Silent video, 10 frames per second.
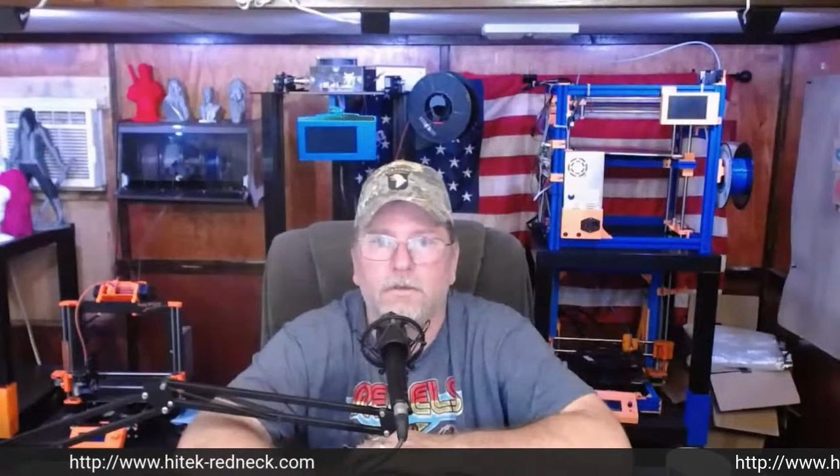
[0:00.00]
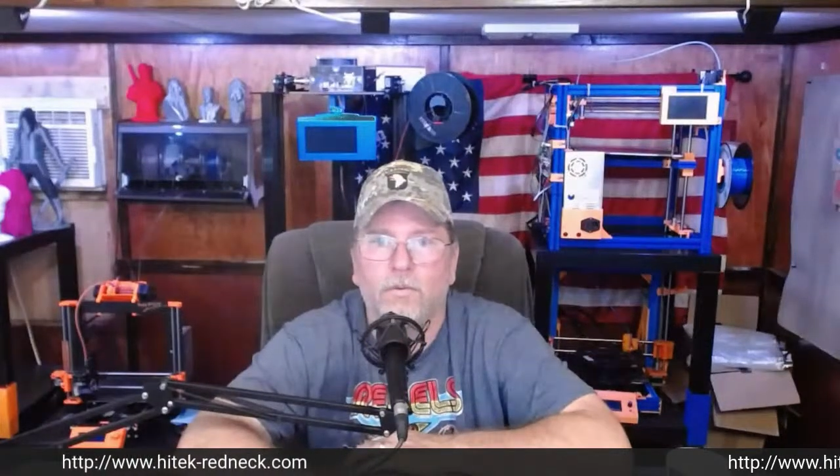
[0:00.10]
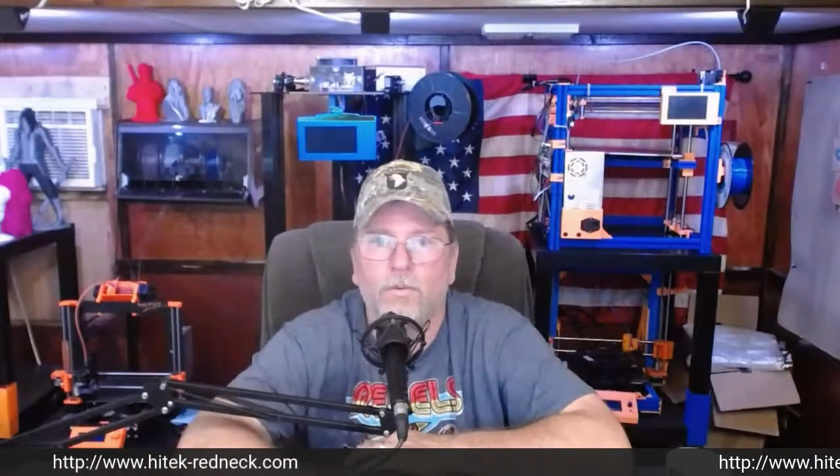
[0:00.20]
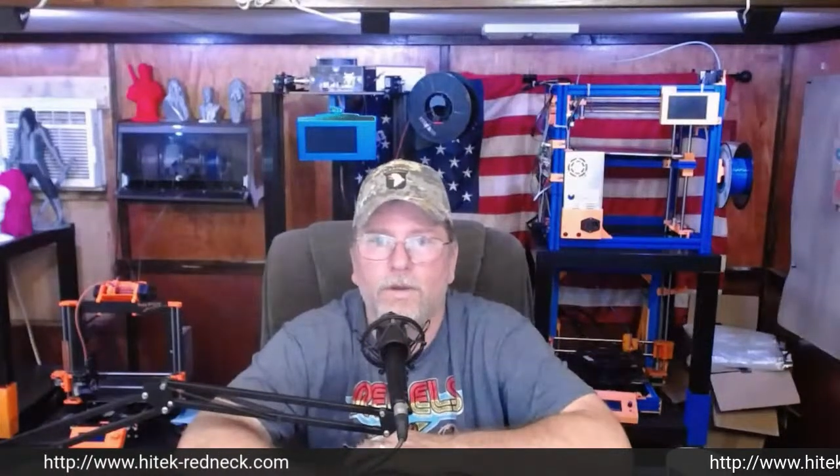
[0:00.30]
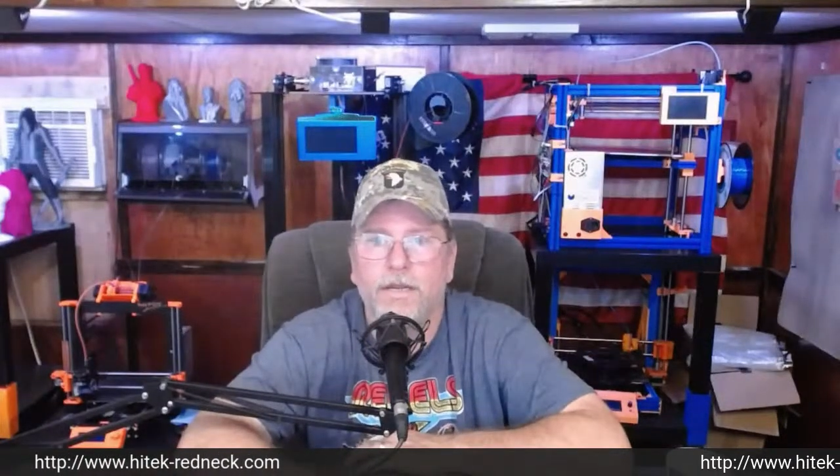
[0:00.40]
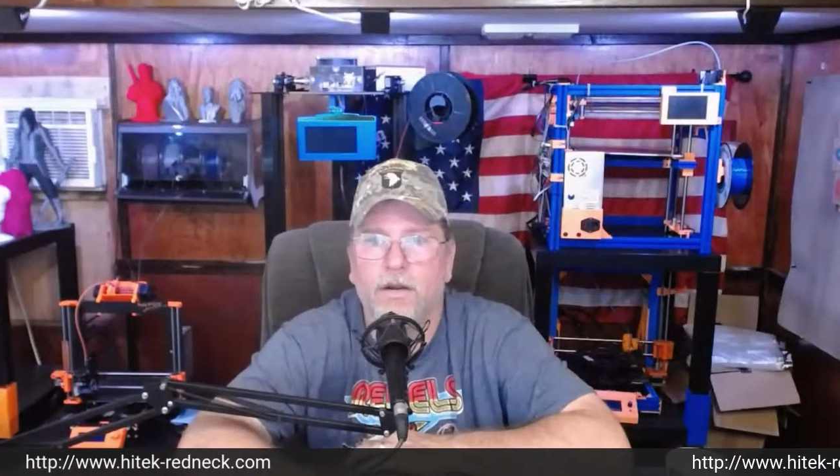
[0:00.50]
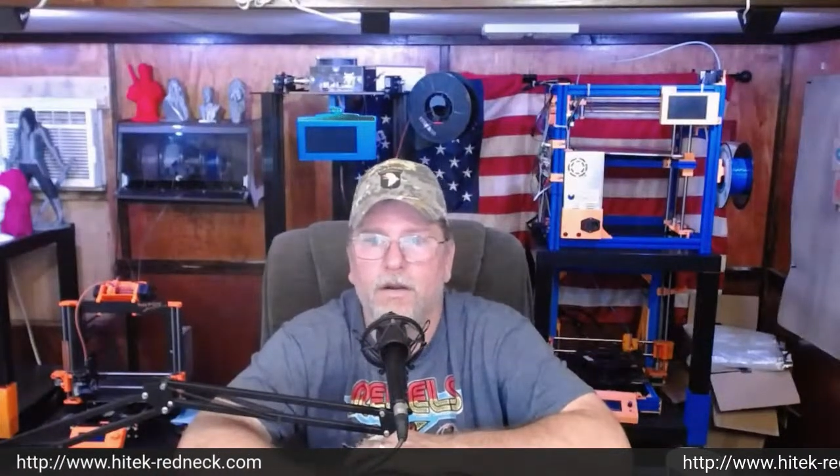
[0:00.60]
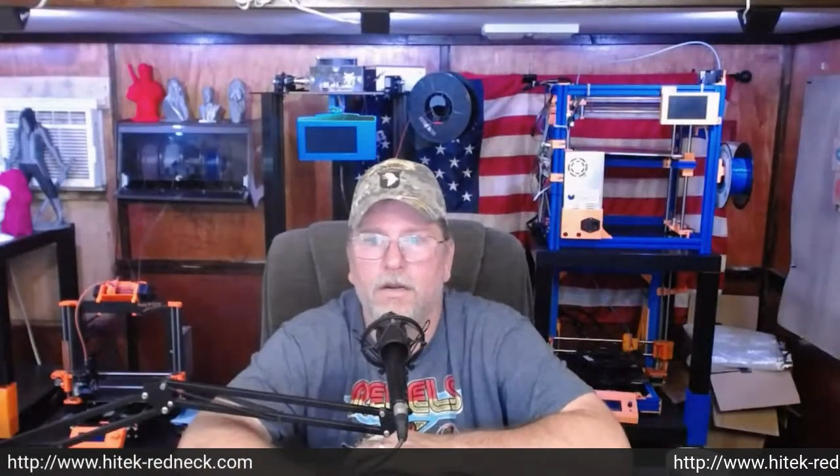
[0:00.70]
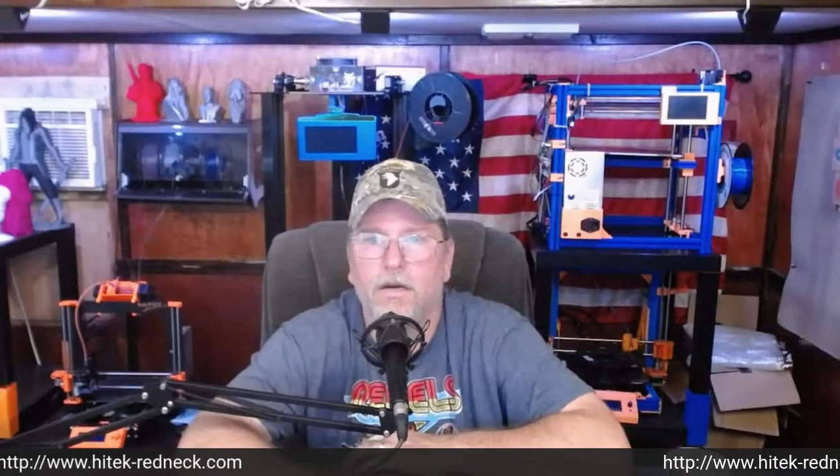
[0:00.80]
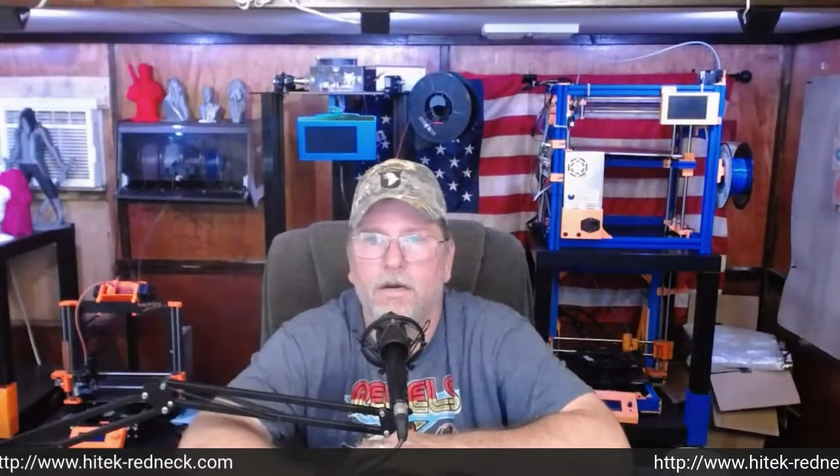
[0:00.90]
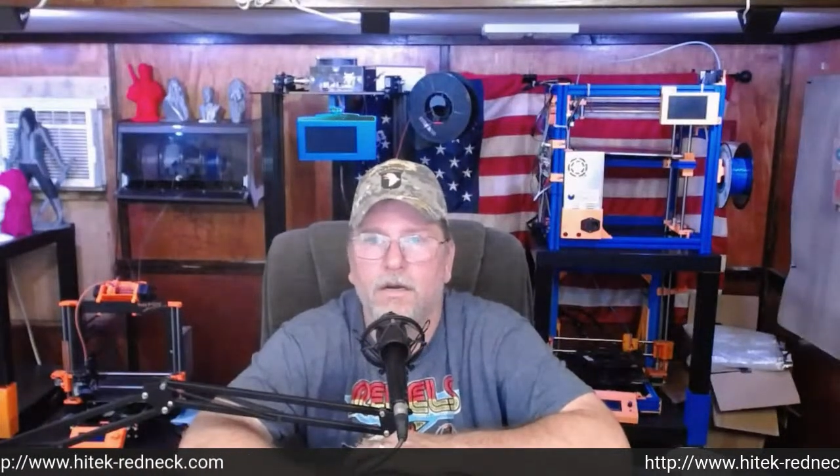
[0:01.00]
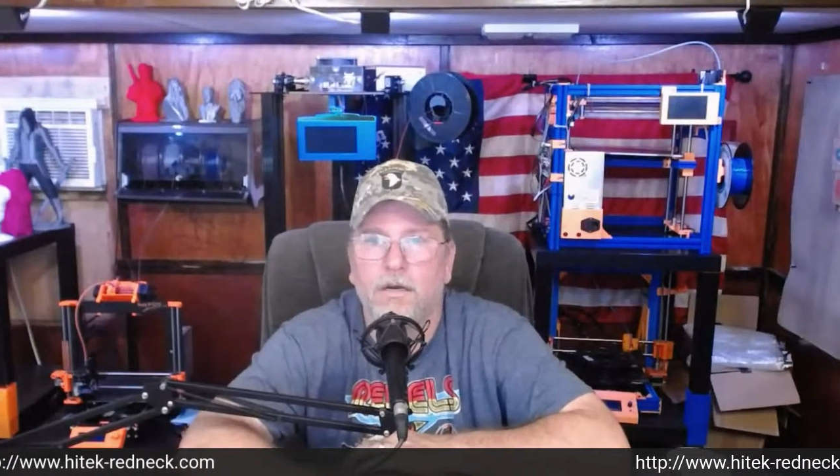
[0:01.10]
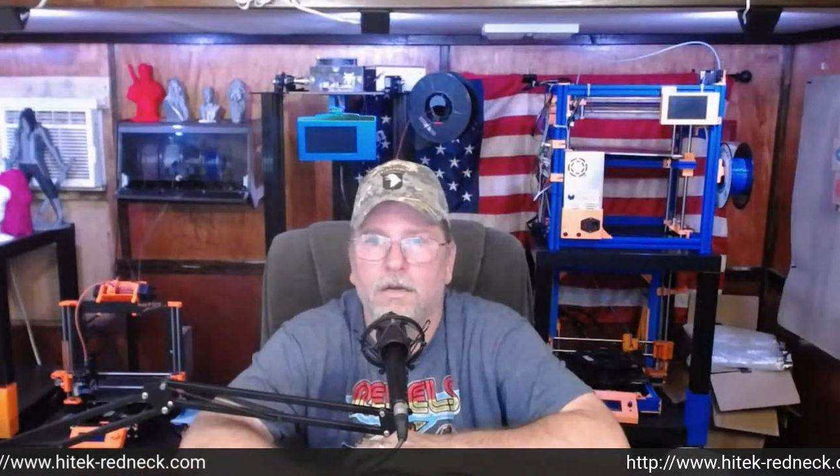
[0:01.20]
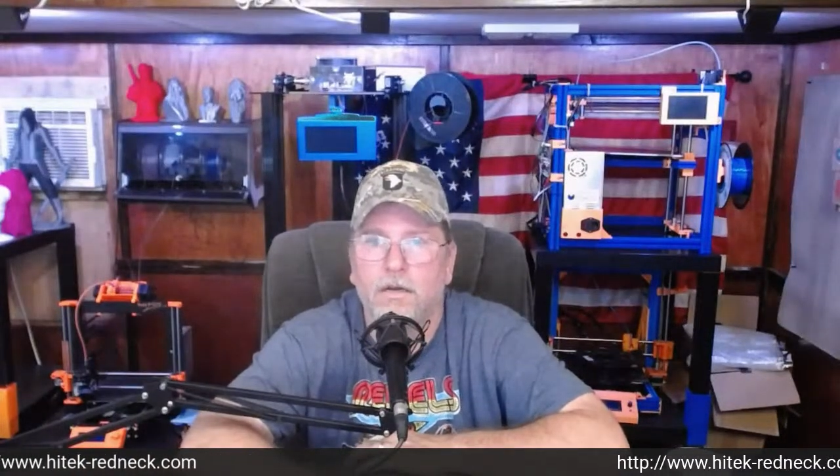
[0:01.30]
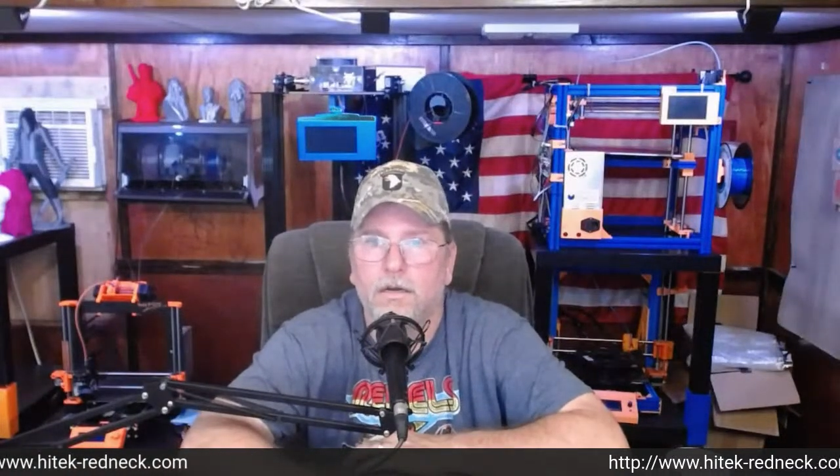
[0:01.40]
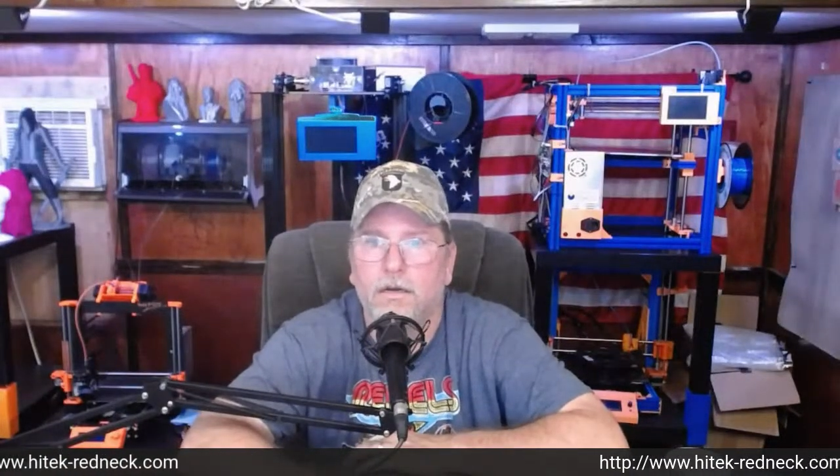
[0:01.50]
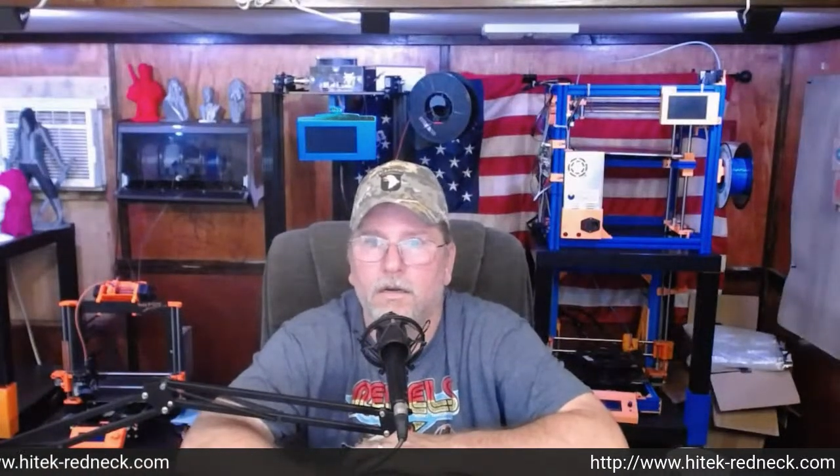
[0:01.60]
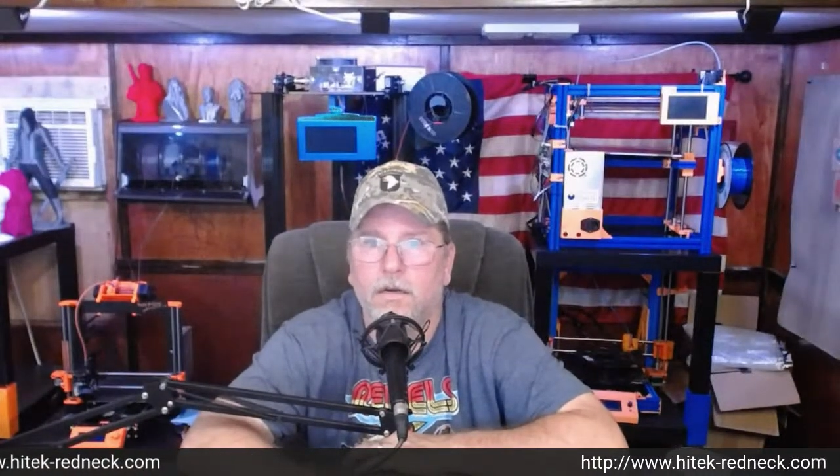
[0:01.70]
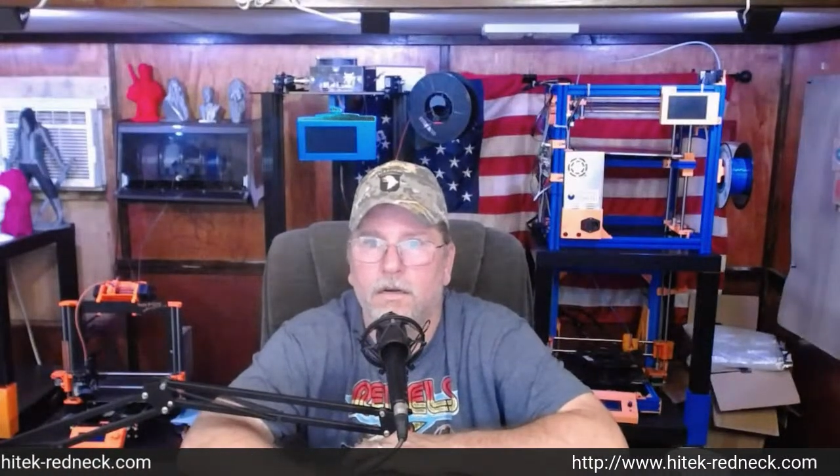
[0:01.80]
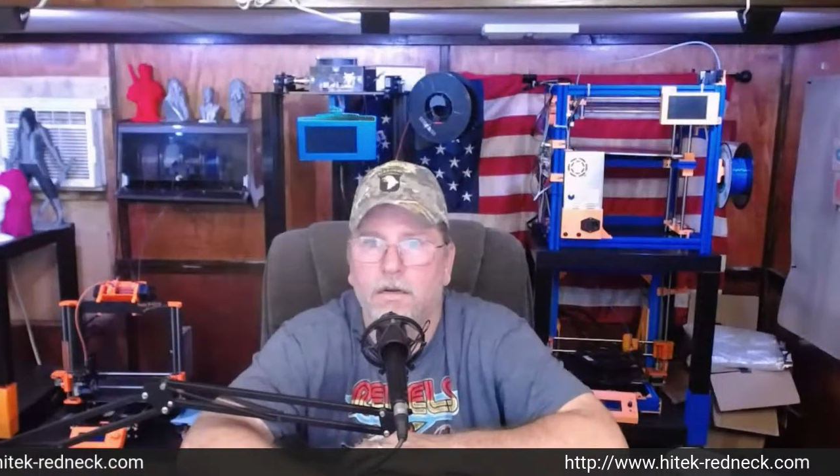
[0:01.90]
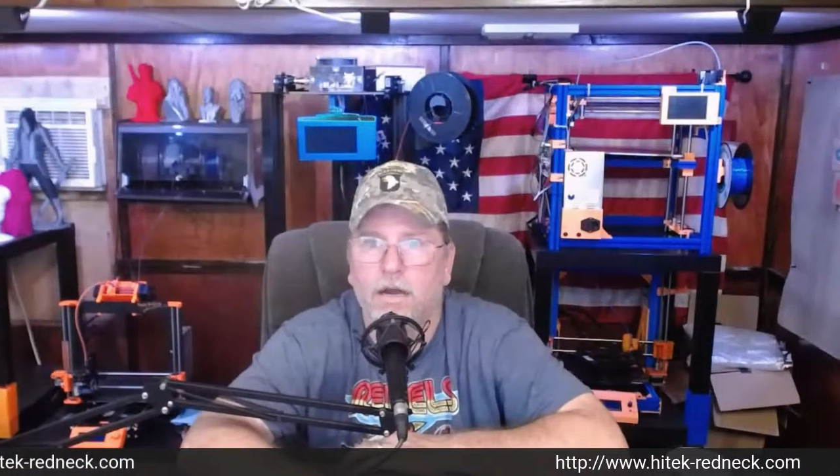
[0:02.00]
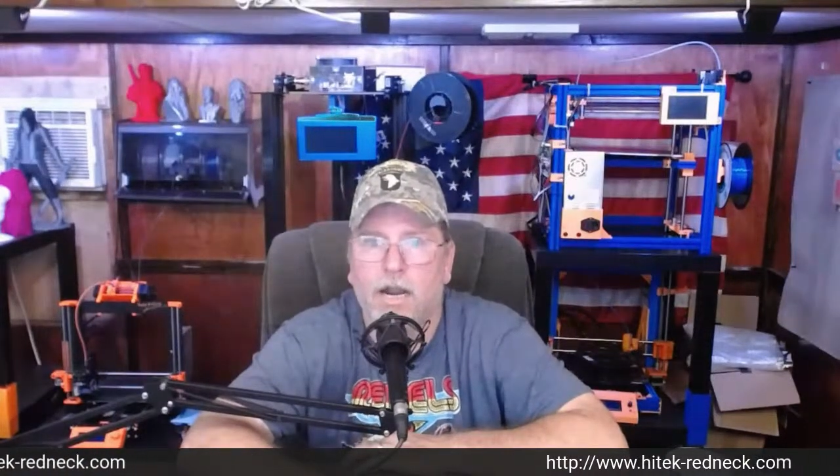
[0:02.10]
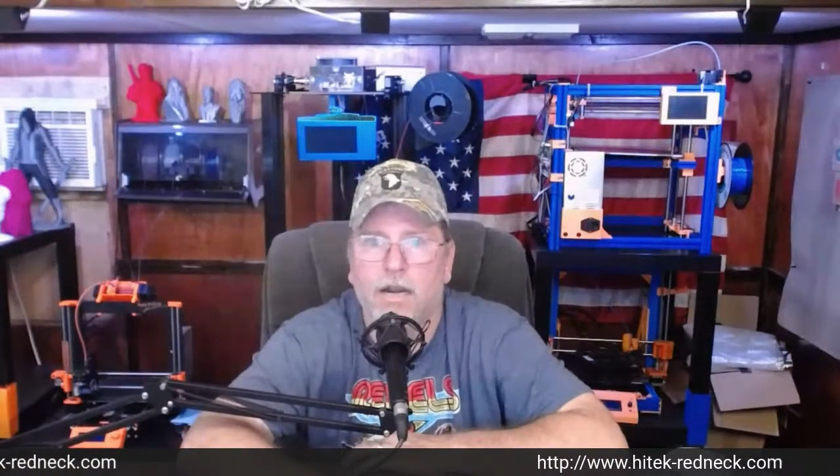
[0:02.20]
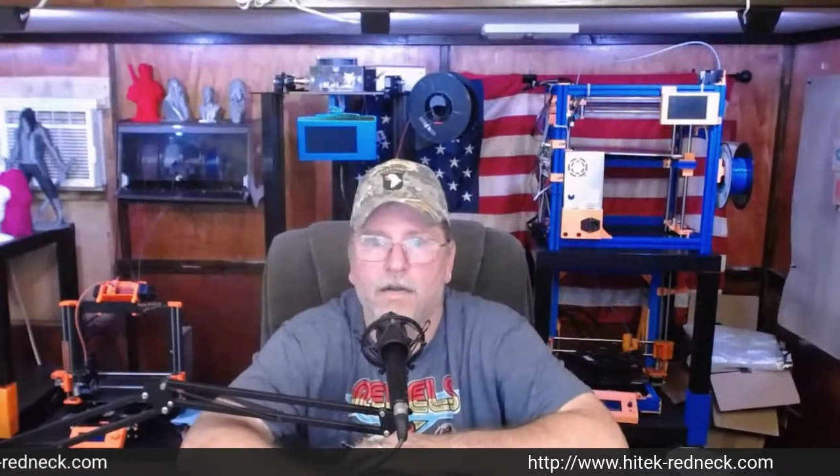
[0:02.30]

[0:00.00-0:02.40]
We are, our